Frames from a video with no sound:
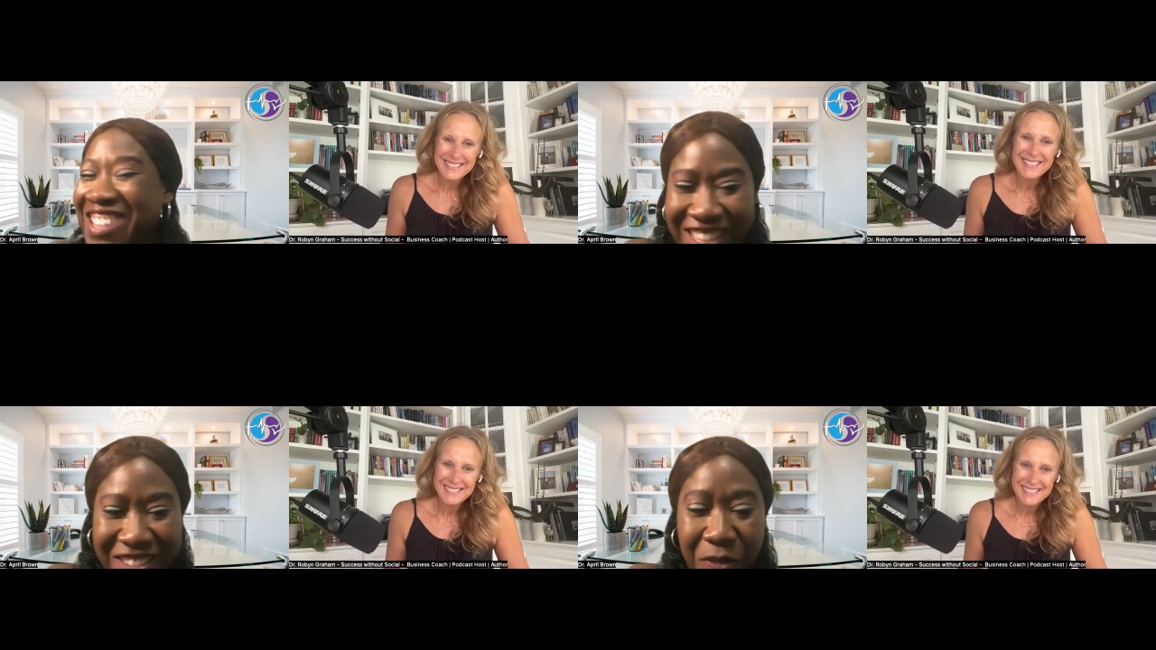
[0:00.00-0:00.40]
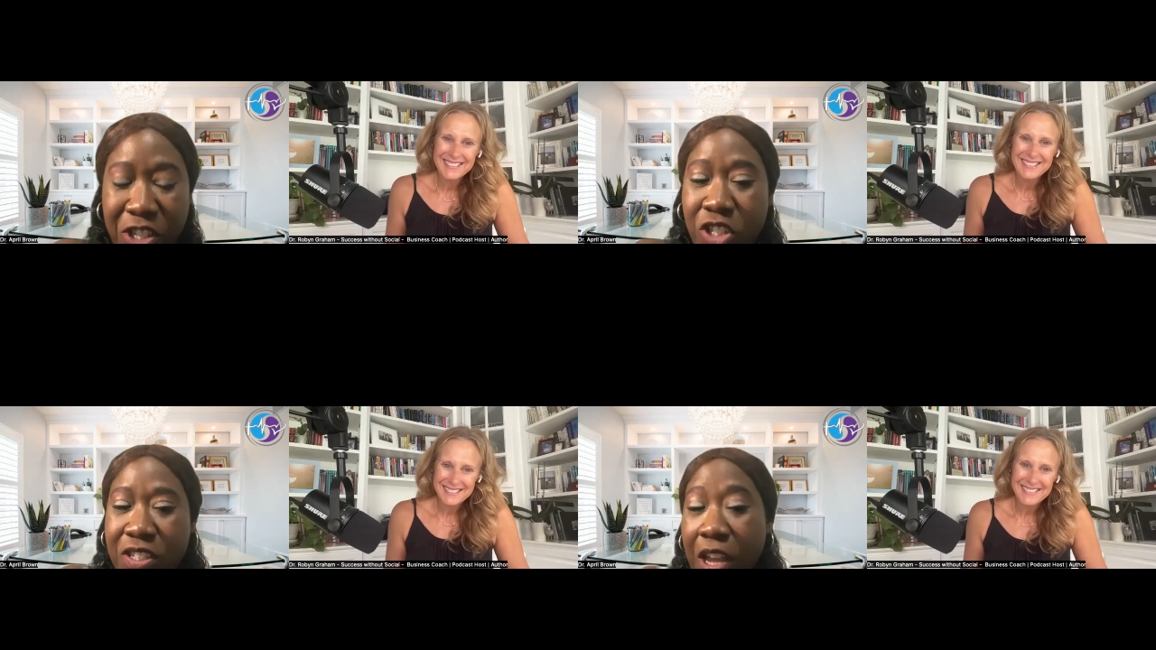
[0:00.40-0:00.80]
Speaker 1: yes,
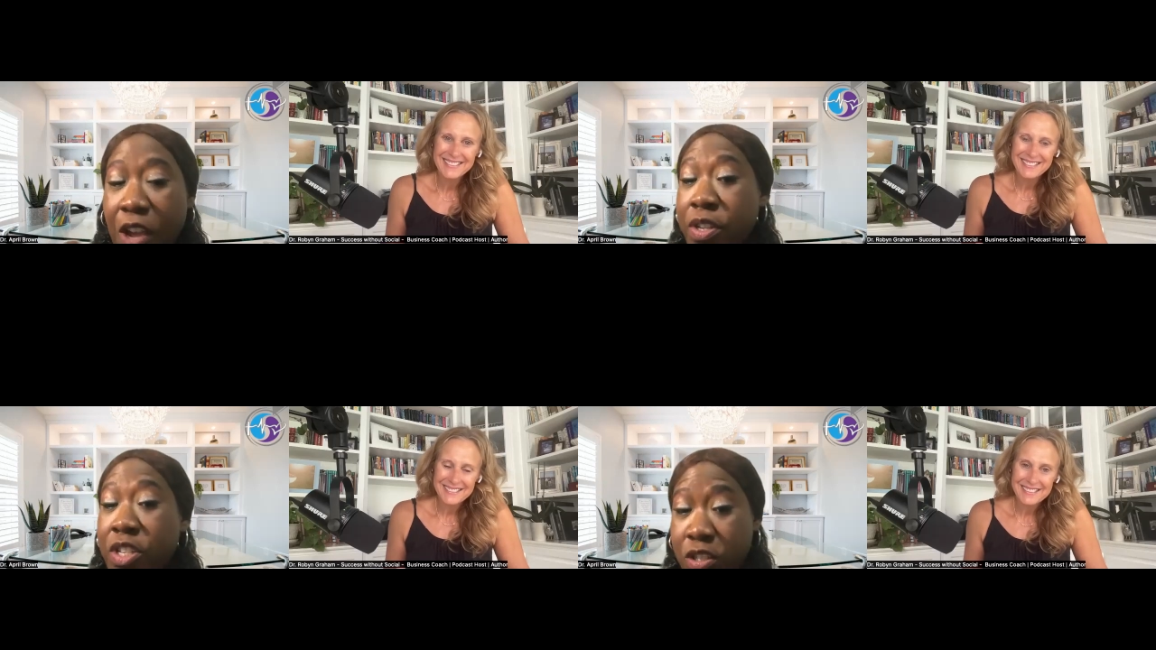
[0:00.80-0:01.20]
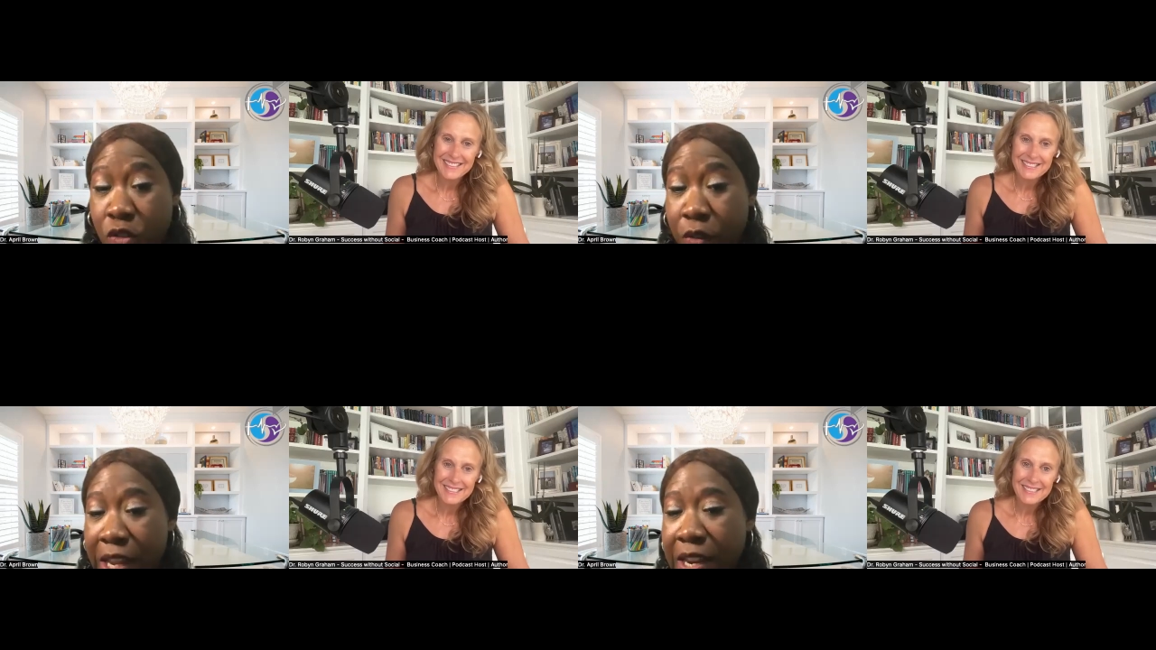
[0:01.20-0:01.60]
which is
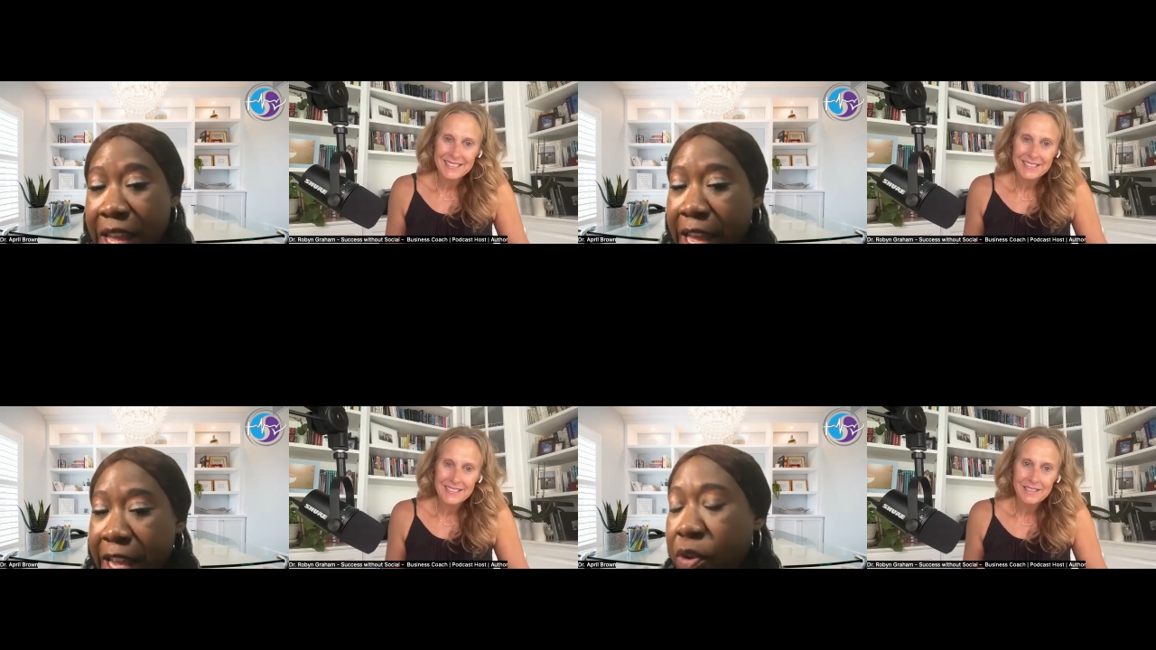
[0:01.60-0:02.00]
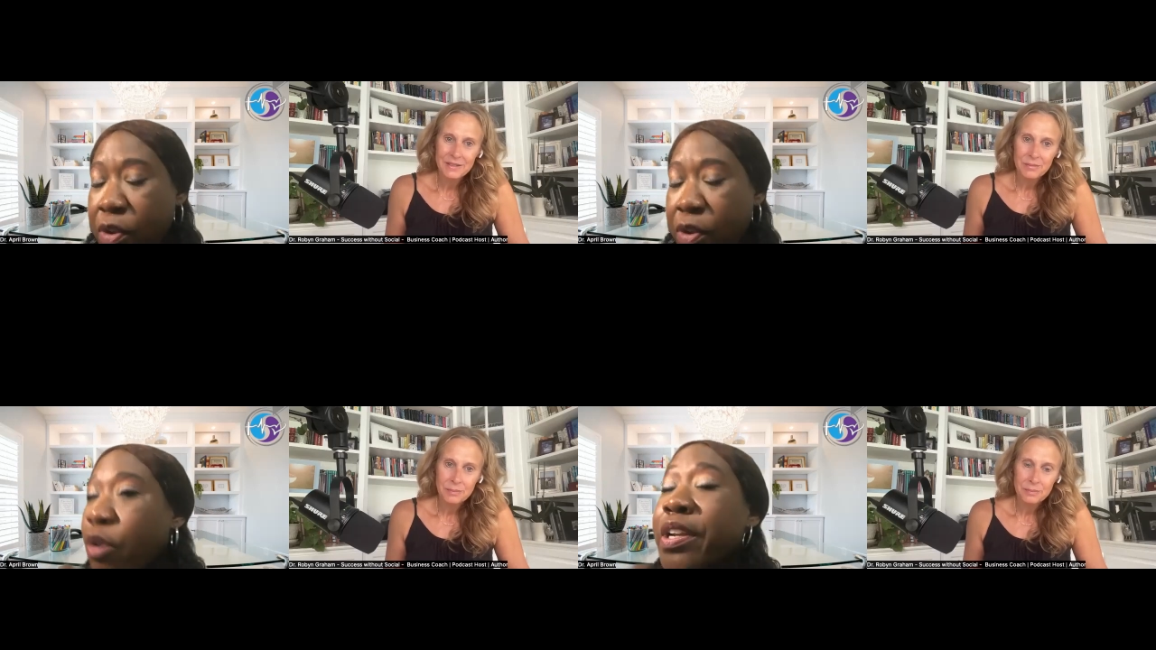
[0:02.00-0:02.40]
great. And
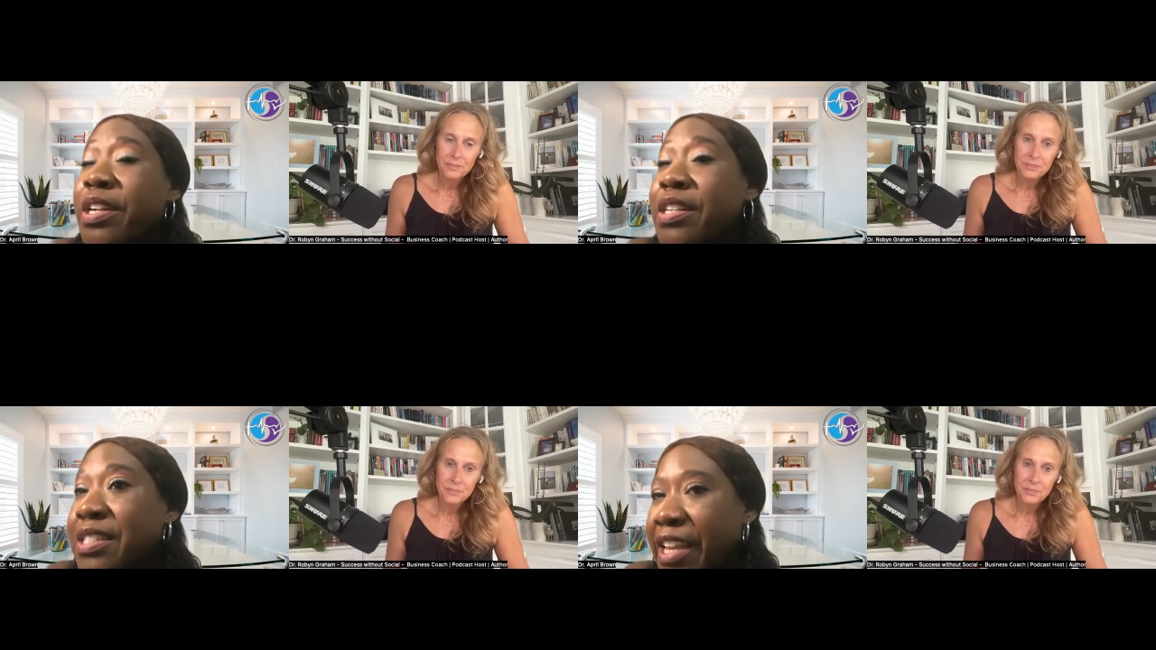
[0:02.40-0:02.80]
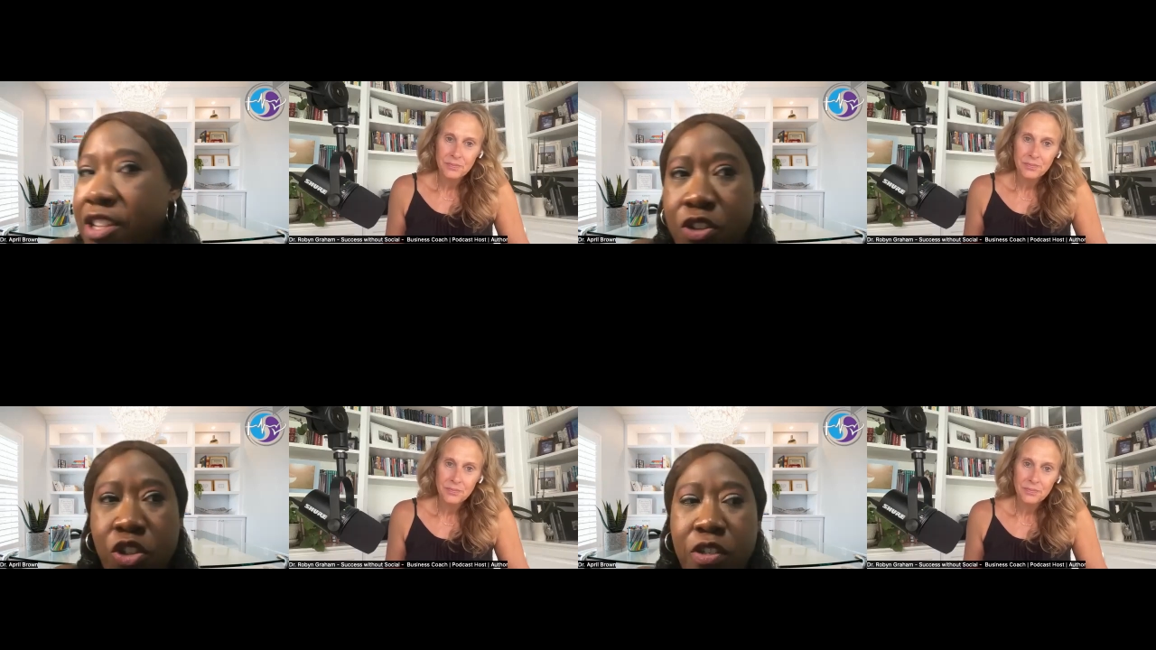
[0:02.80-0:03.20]
when you're on a date,
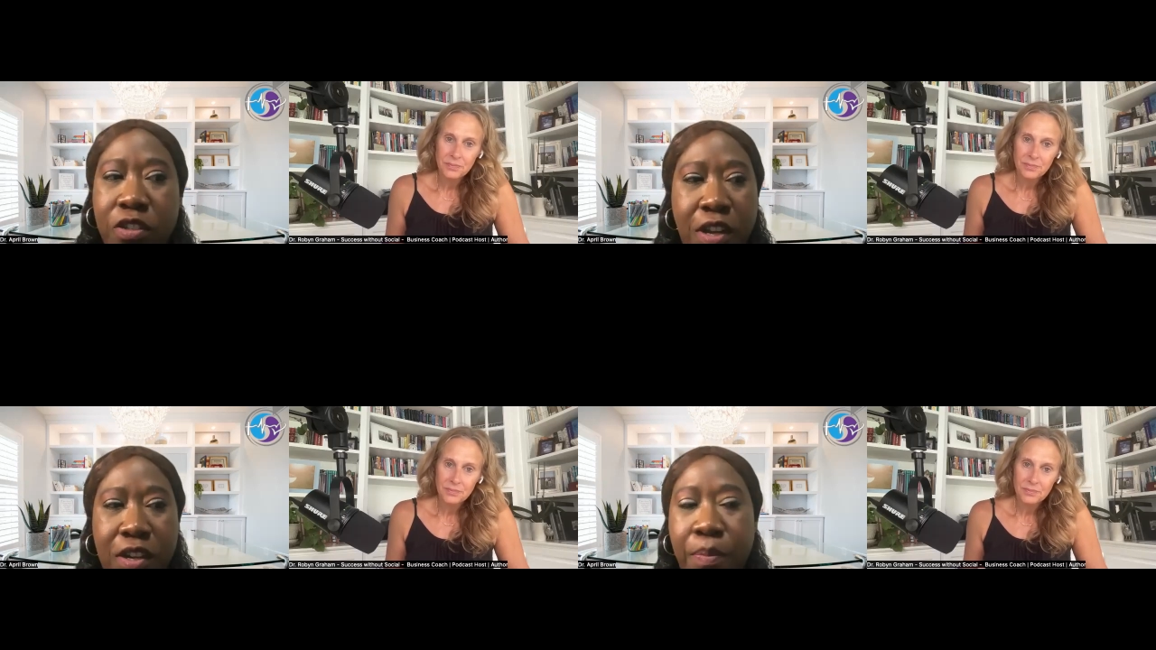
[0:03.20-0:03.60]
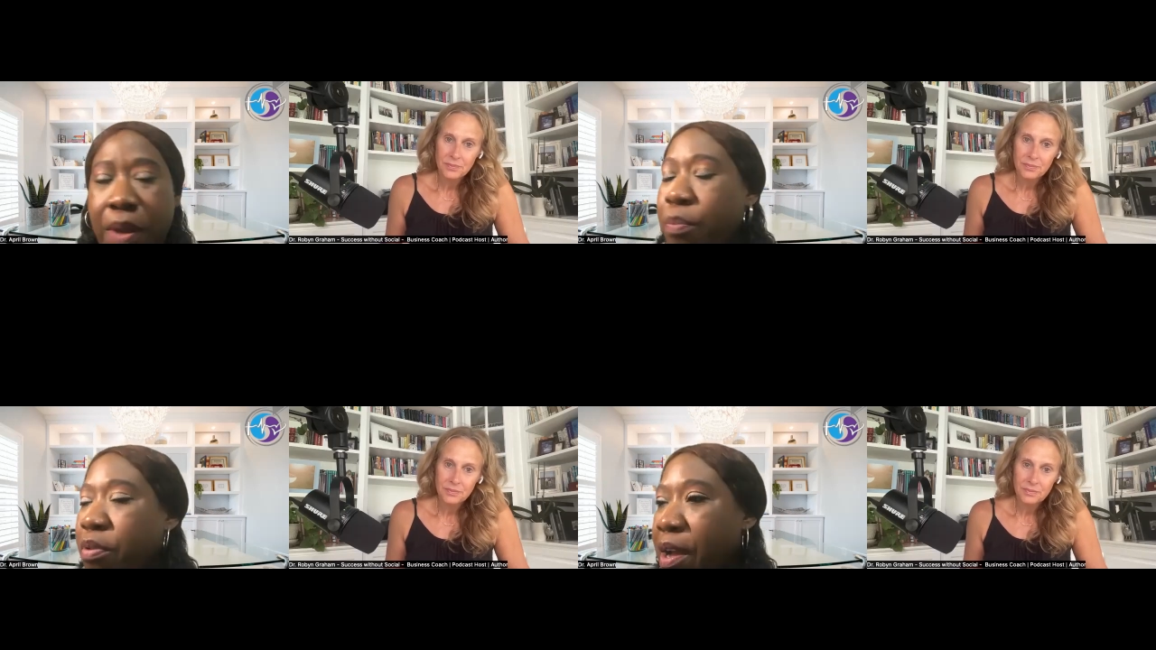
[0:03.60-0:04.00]
you shouldn't talk
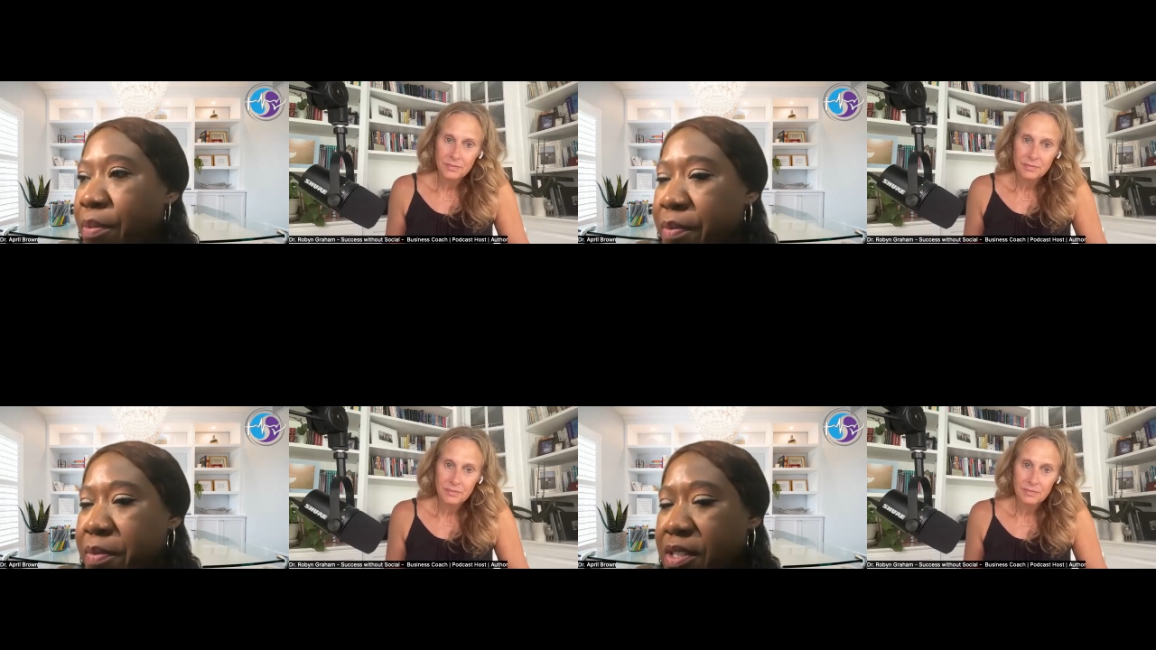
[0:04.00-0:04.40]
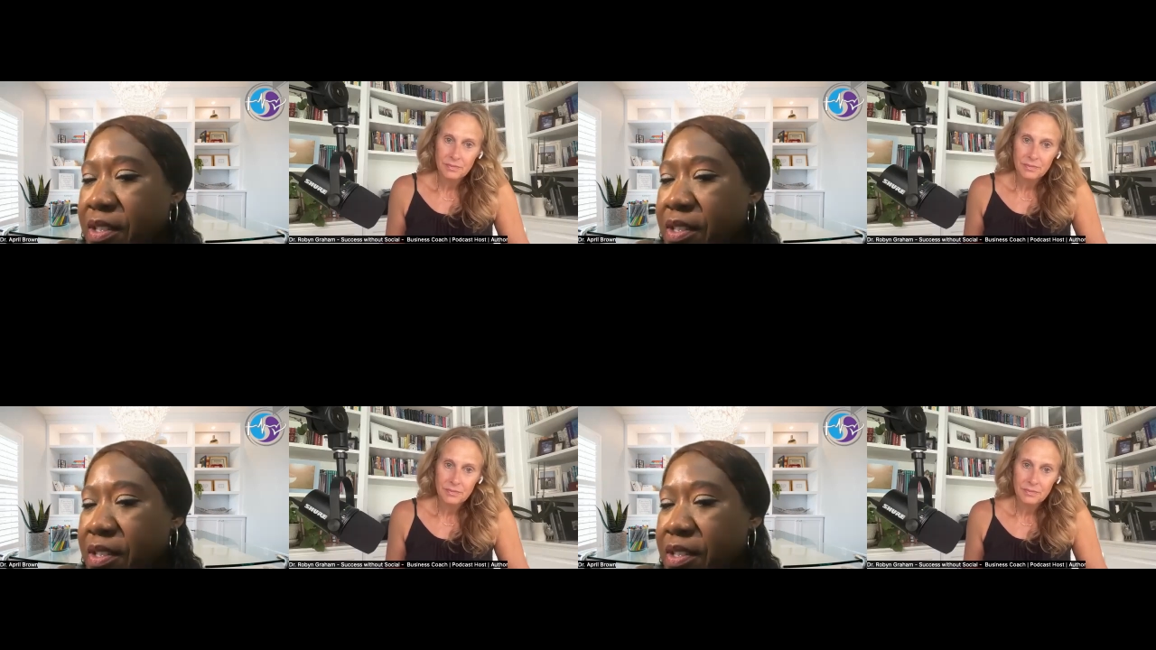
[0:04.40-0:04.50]
about problems